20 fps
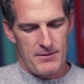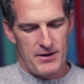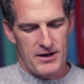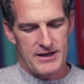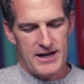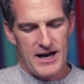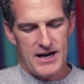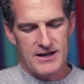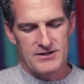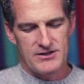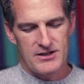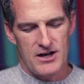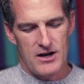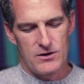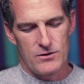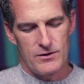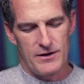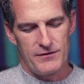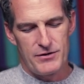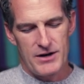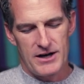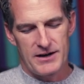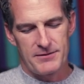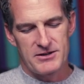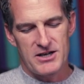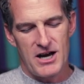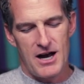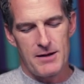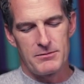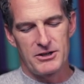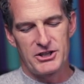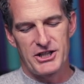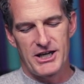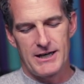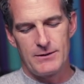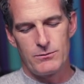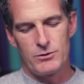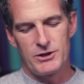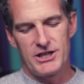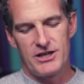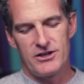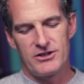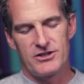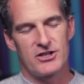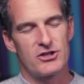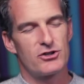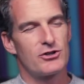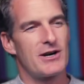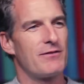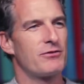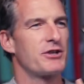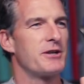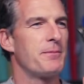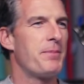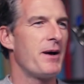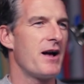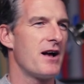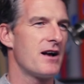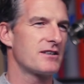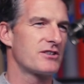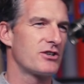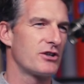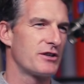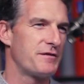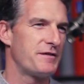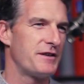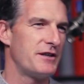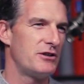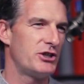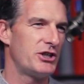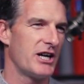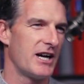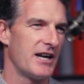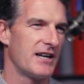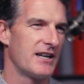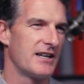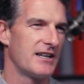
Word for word: Um, okay, so if you had a time machine, would you use it to travel to the past or the future?